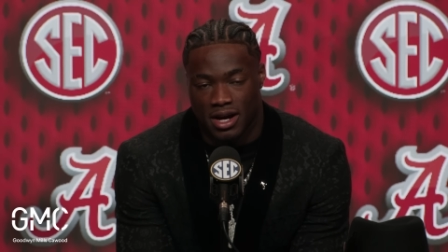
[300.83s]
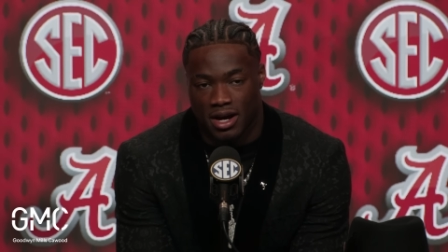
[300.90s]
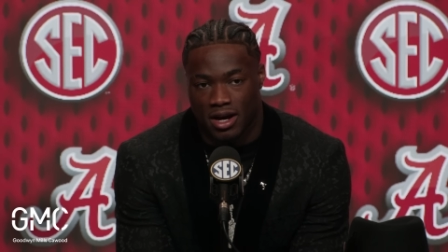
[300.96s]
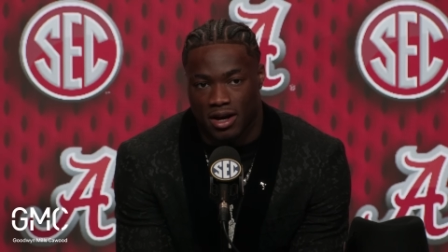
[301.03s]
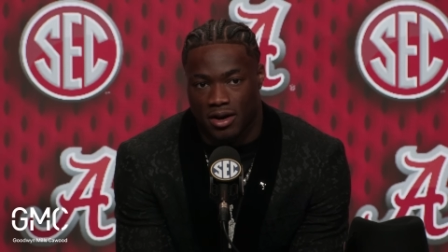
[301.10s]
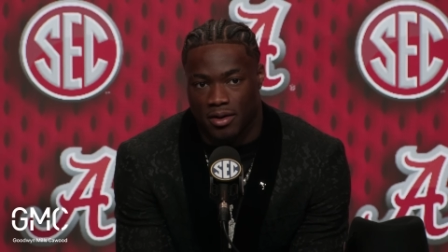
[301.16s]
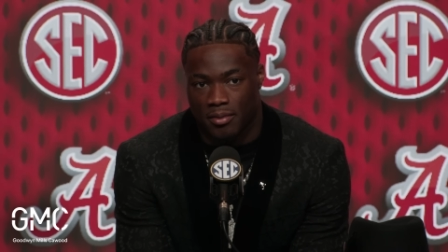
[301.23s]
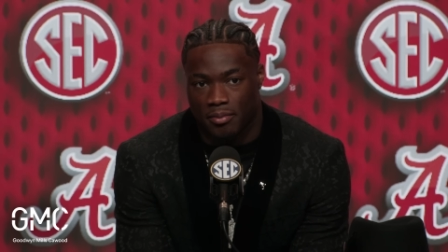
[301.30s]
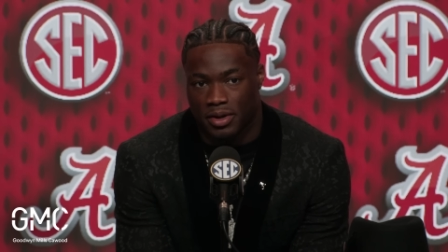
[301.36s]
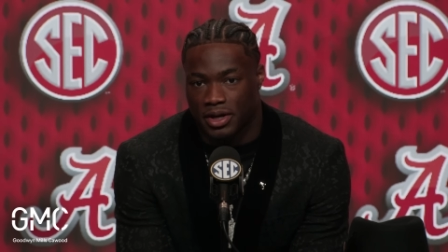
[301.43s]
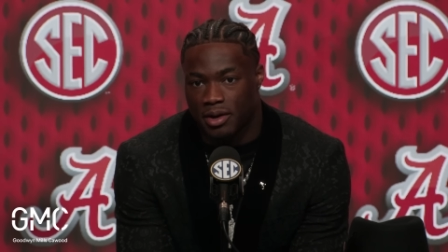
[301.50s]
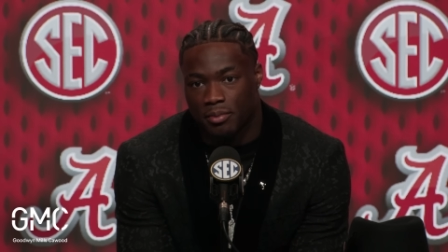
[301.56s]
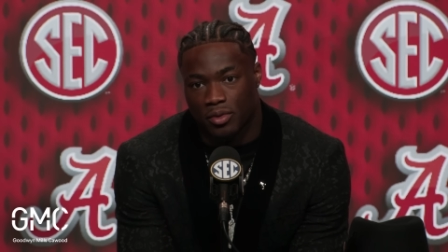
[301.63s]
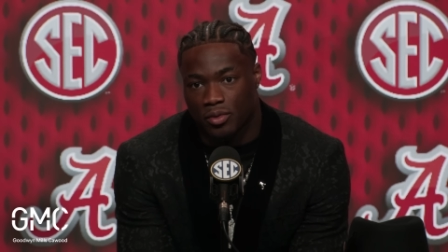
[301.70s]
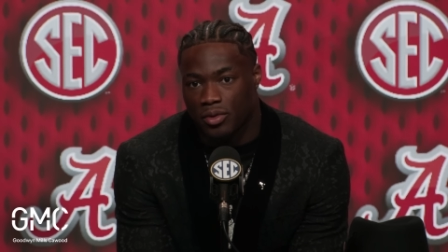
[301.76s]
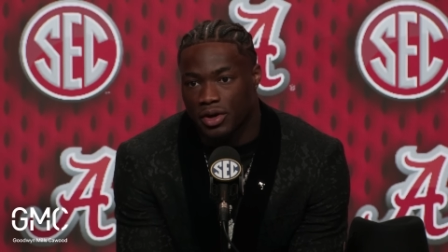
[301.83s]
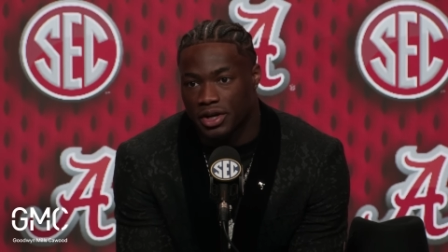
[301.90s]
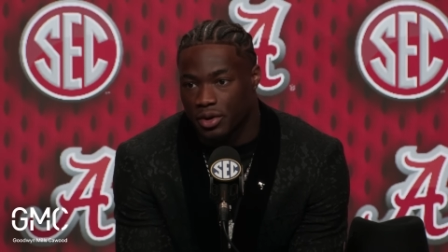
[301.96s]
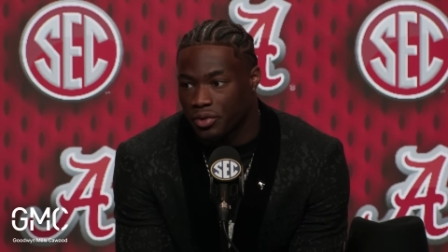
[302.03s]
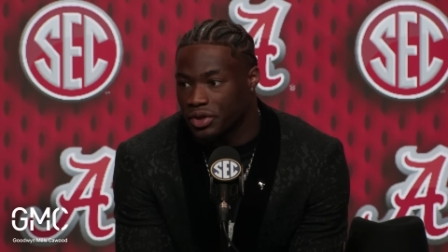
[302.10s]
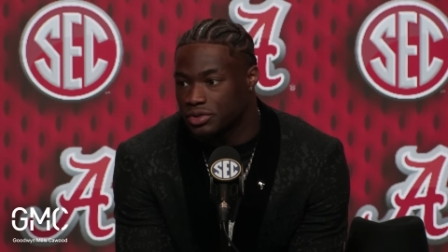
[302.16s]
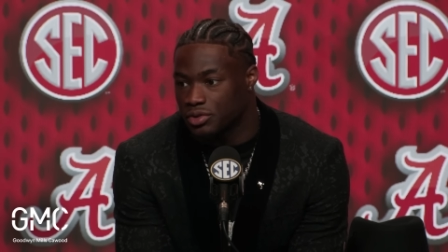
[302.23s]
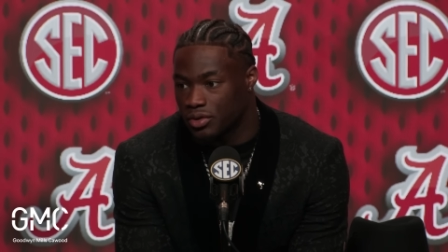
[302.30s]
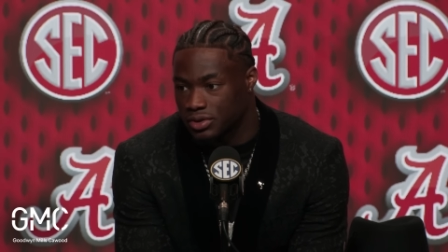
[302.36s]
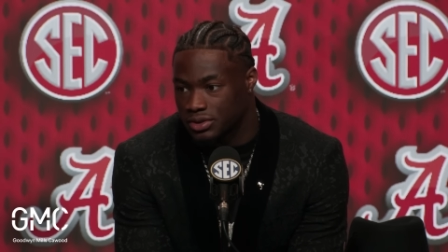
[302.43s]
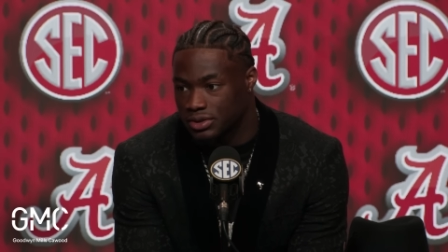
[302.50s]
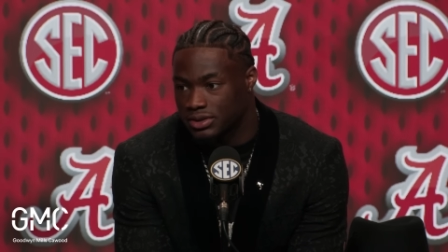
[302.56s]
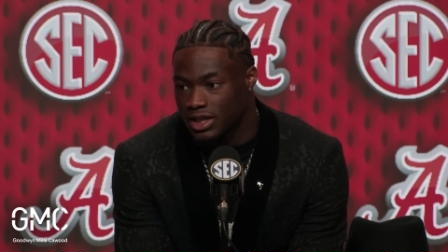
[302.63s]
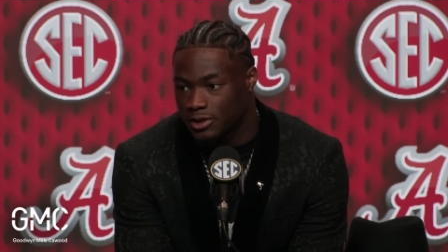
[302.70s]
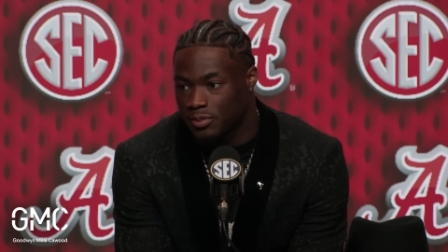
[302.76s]
Um, but number one, the
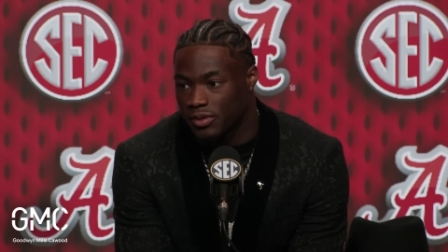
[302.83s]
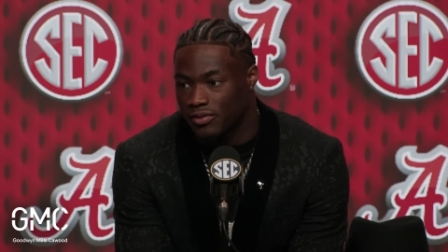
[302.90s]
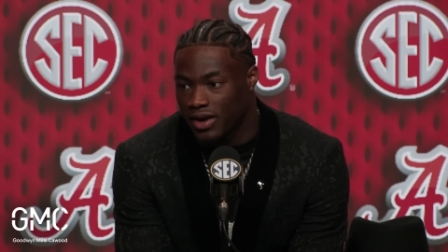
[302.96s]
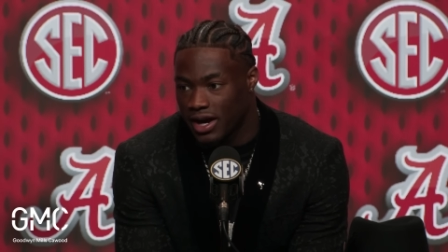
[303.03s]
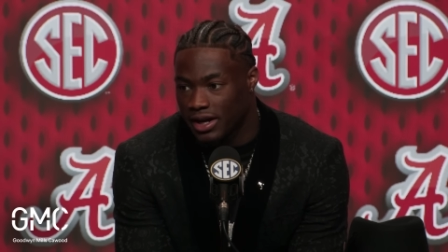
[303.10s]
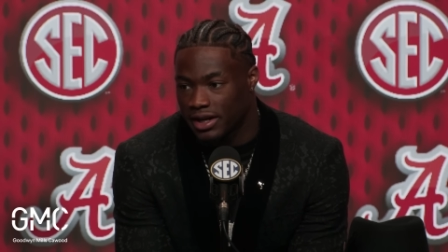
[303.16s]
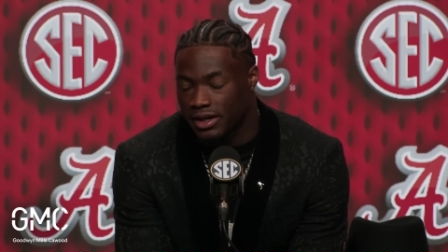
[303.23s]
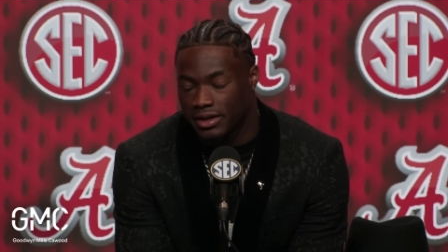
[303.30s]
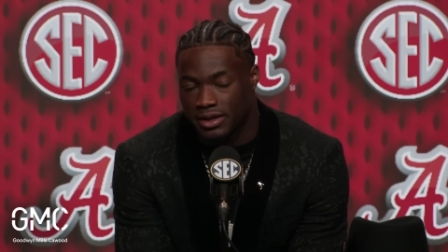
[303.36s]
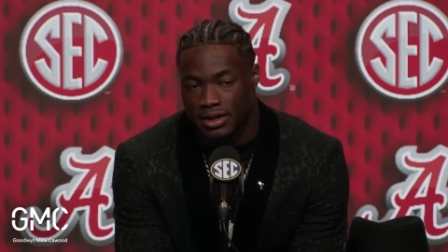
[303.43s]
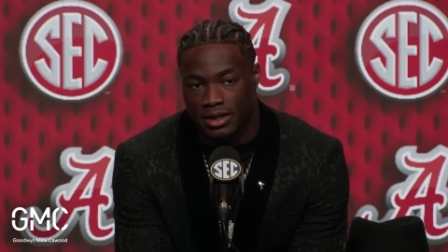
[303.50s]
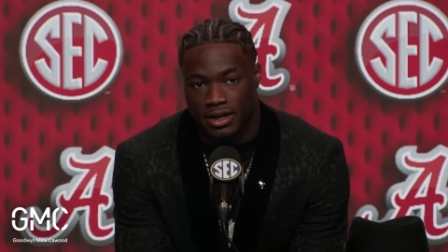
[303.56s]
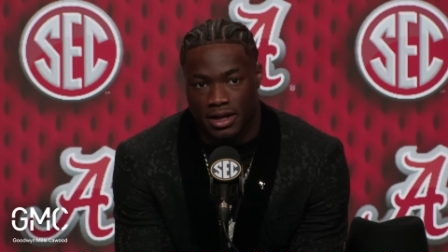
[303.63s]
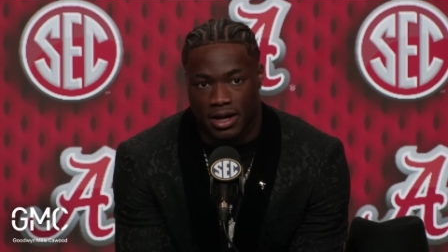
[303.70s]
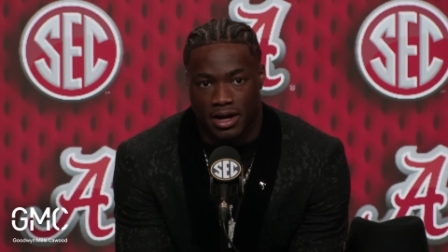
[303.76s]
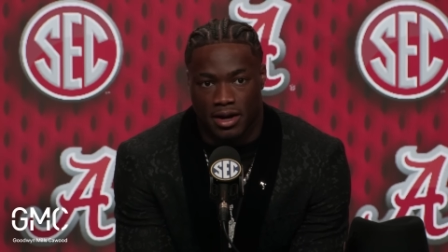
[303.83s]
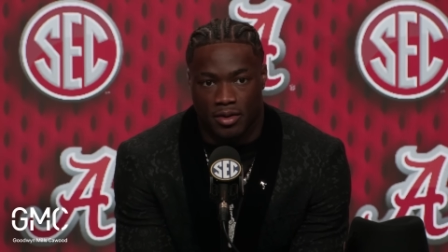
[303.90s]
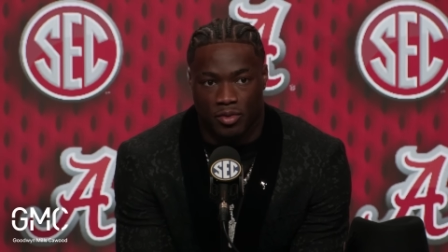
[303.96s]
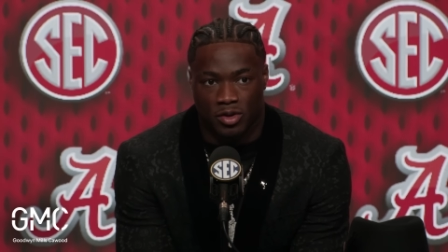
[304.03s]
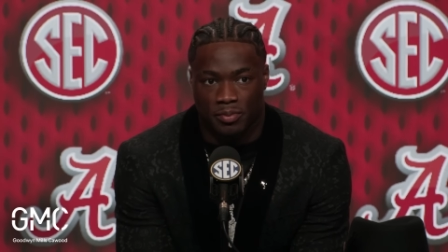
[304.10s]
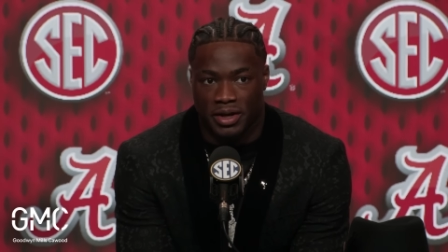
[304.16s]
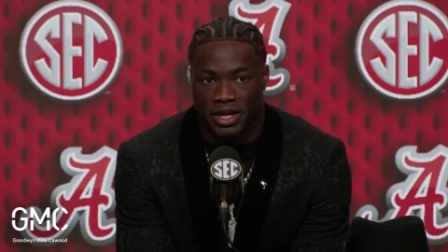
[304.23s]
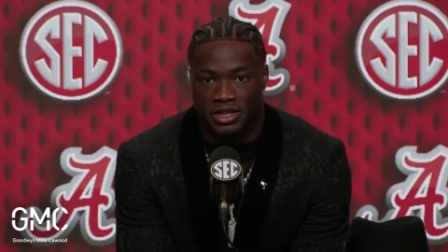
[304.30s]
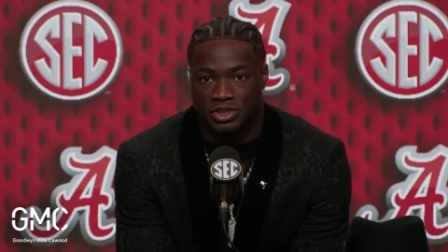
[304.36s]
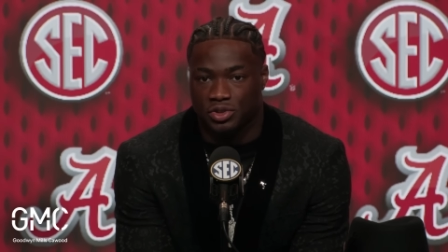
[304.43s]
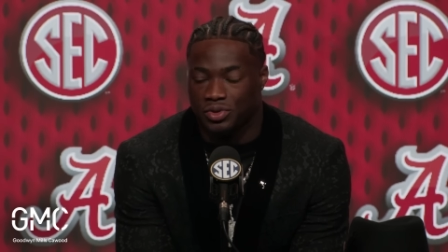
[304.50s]
resources that's provided um, with being a